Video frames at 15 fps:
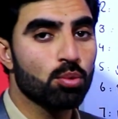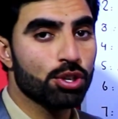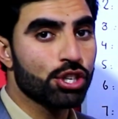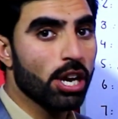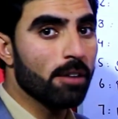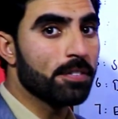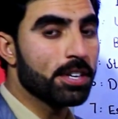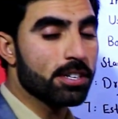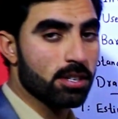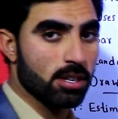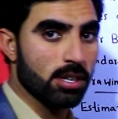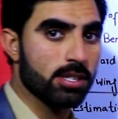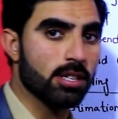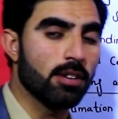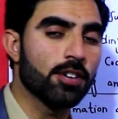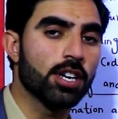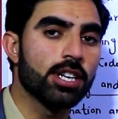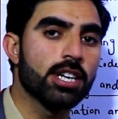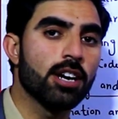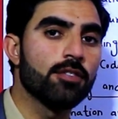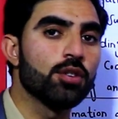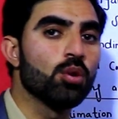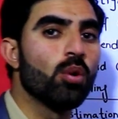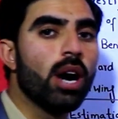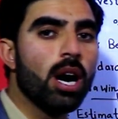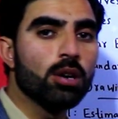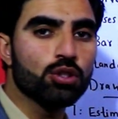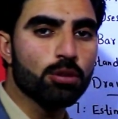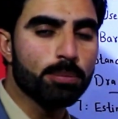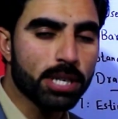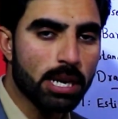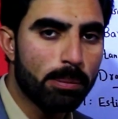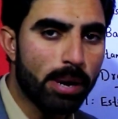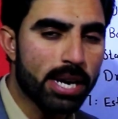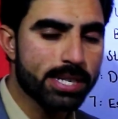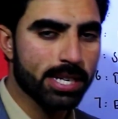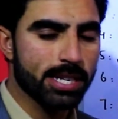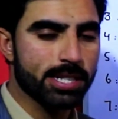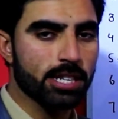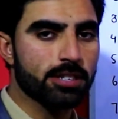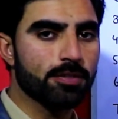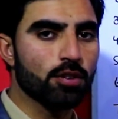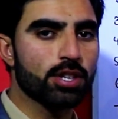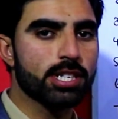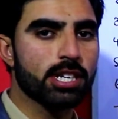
which I've discussed the front of you how to become a successful